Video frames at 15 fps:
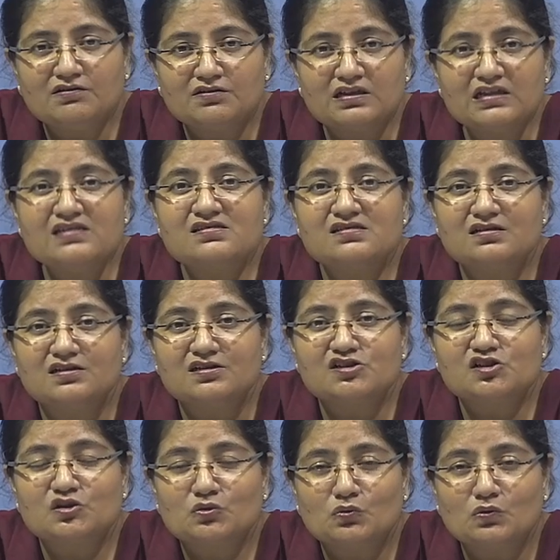
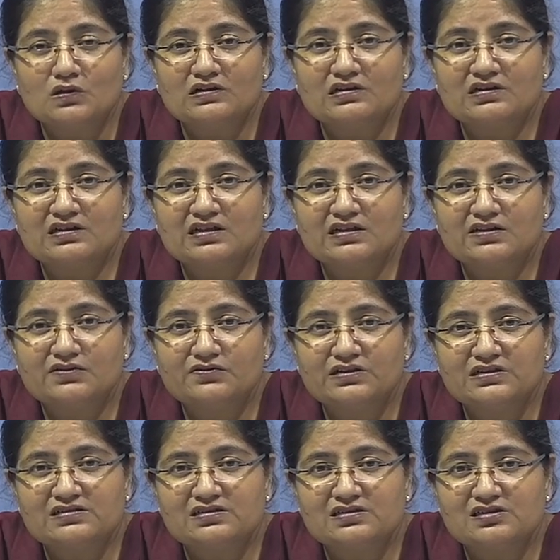research, quantitative
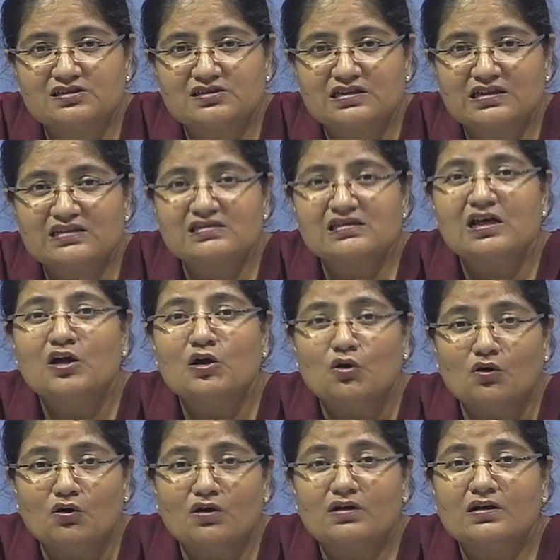research says,
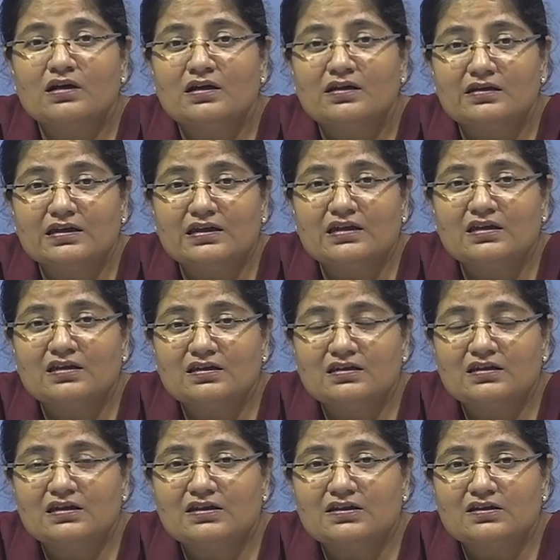or the
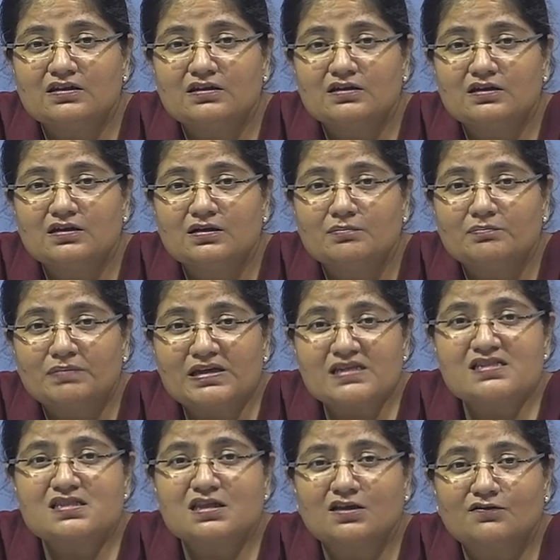
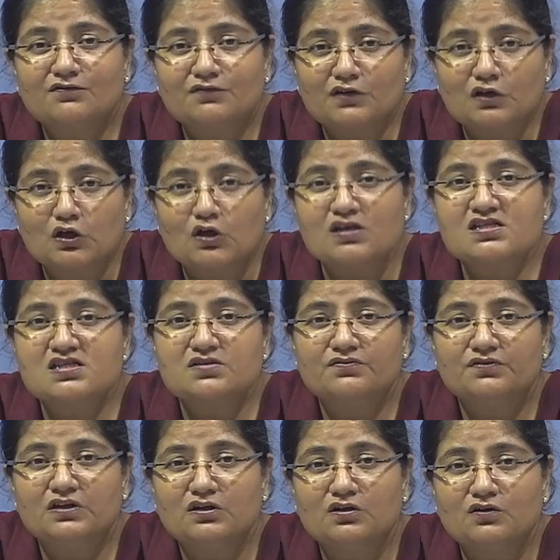basic
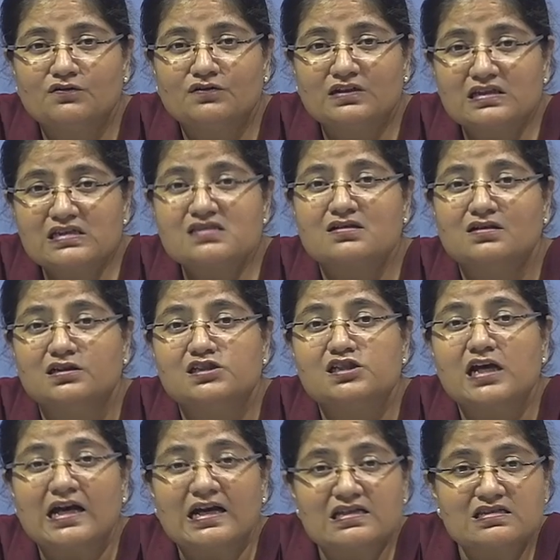philosophy of research
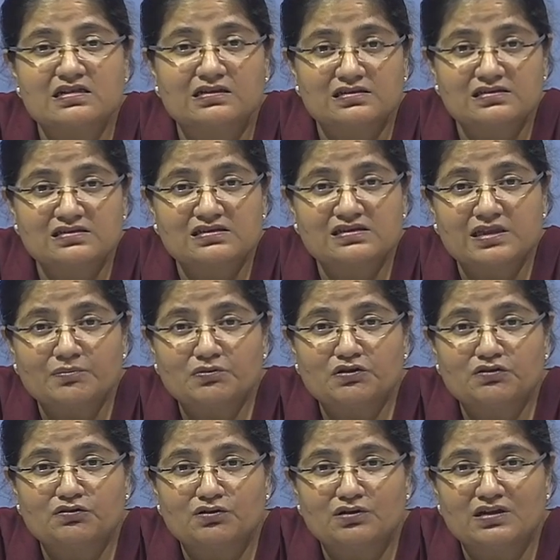as it is
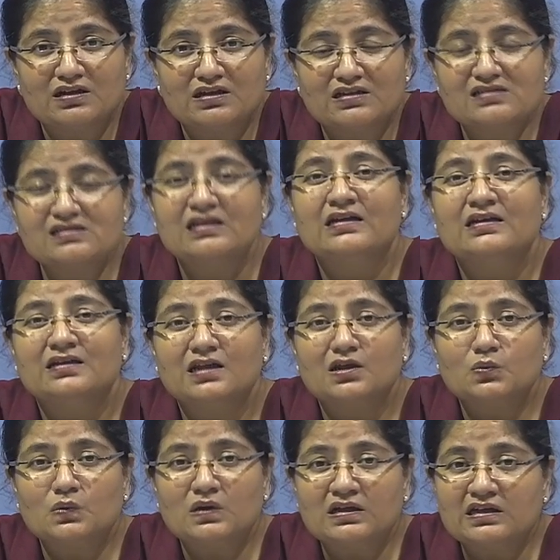accepted today is
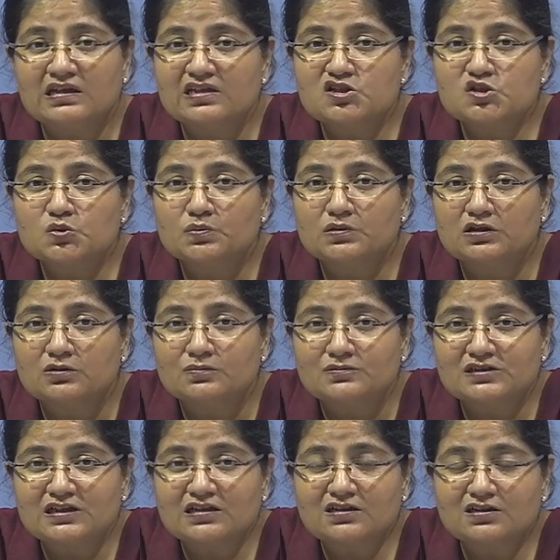that one needs to be
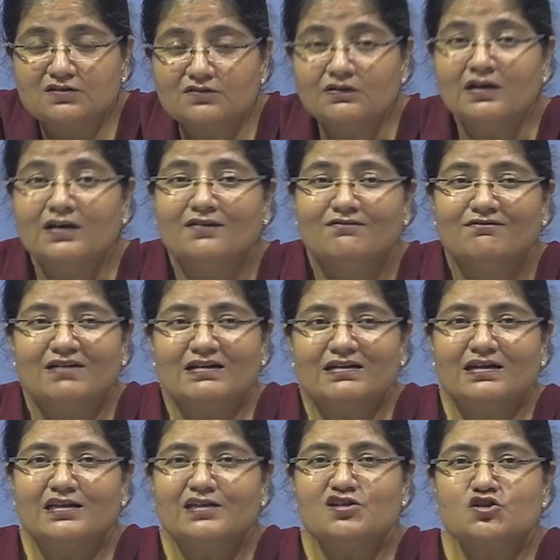objective, one
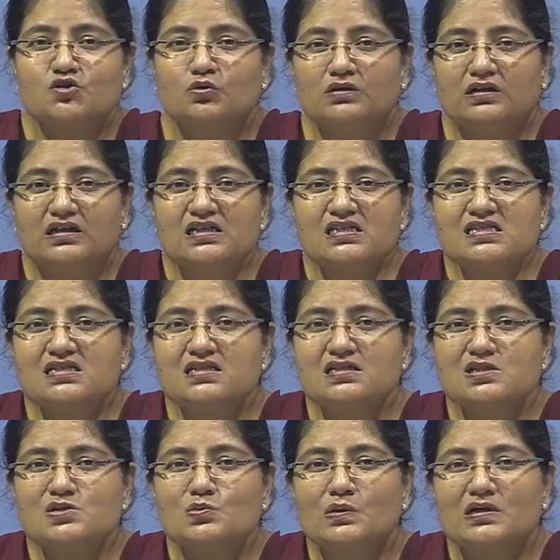needs to
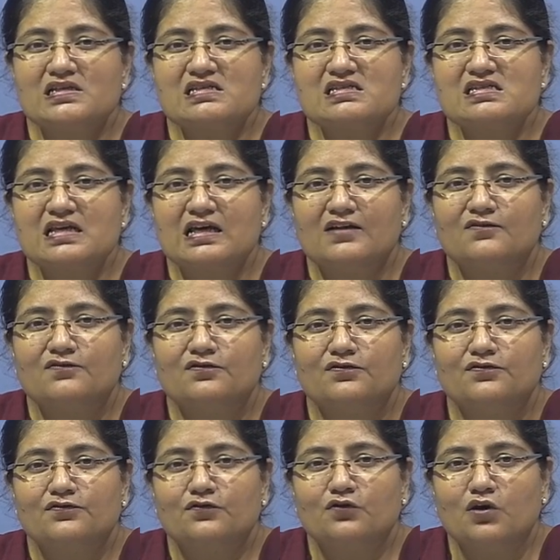distance oneself
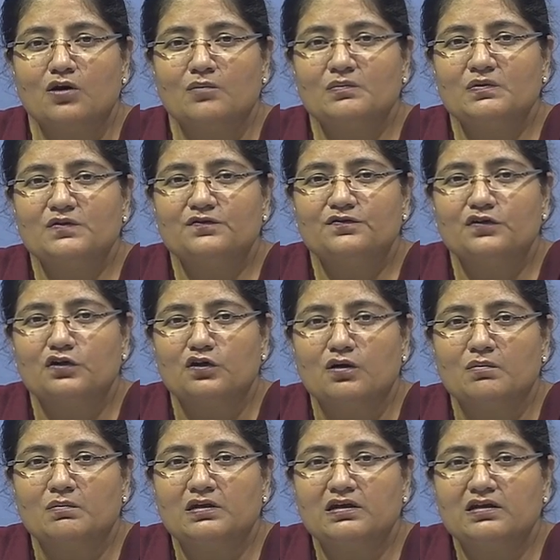from the
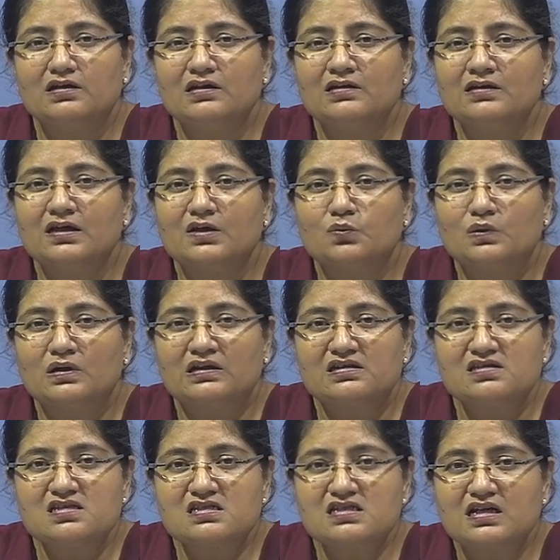phenomenon that one is
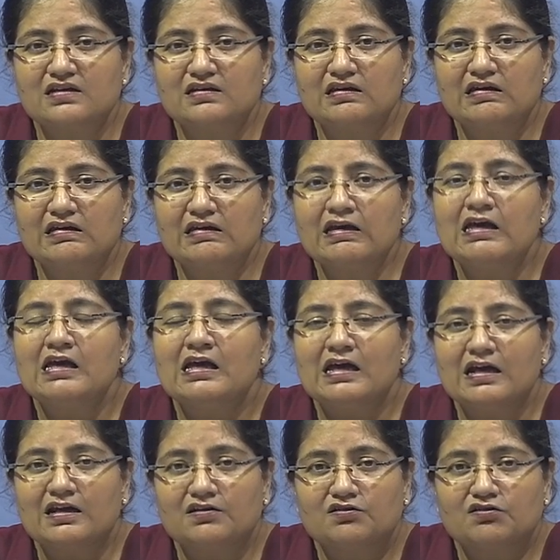studying
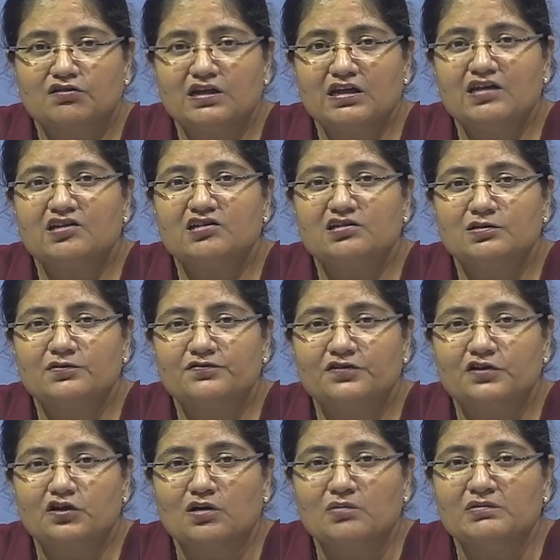and treat the
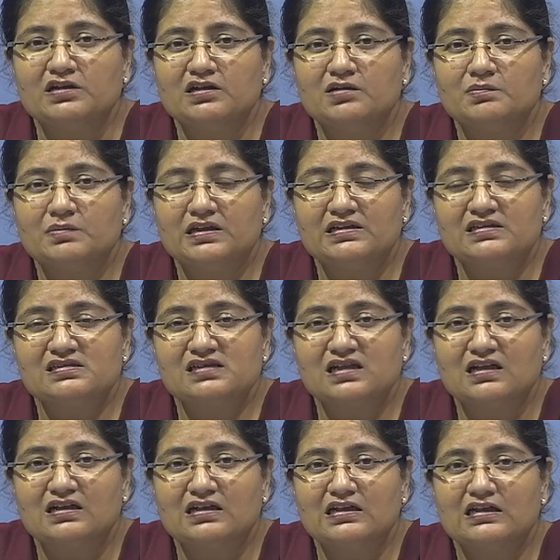phenomenon being
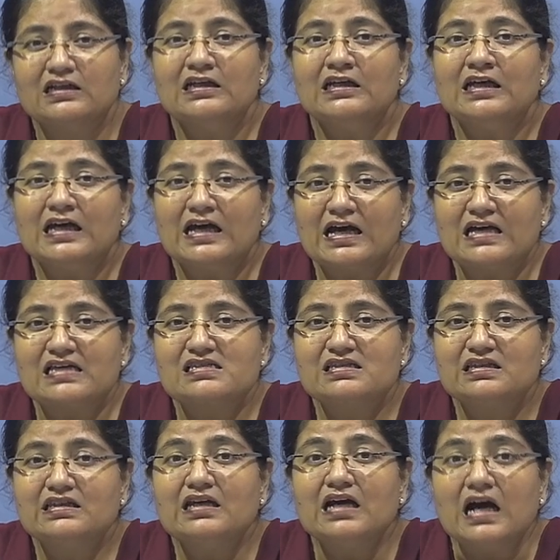studied as
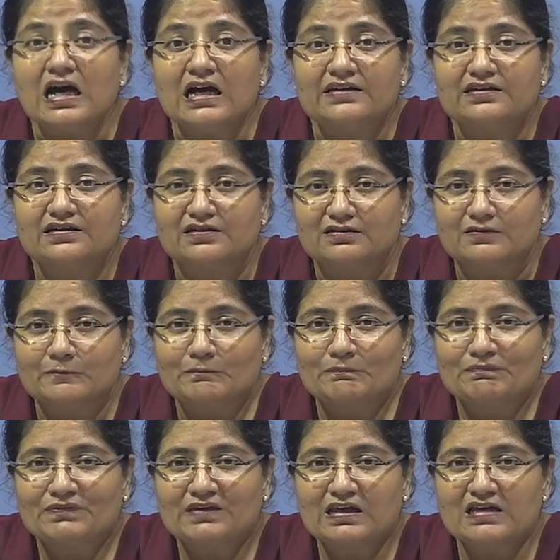the other,
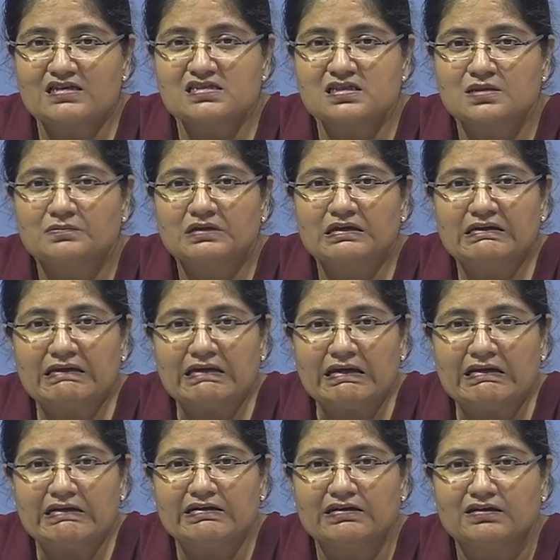as something
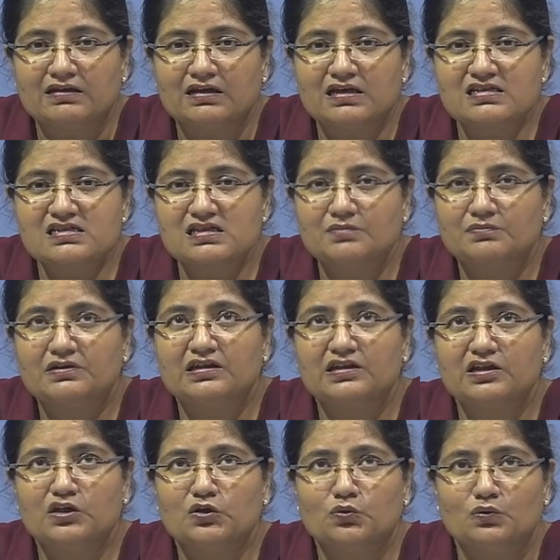alien, as something
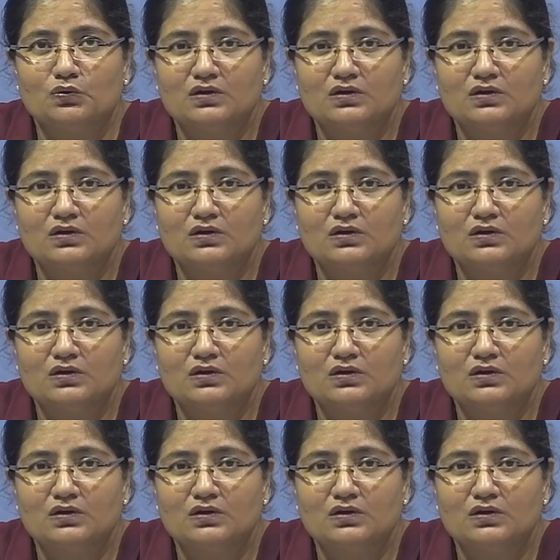new,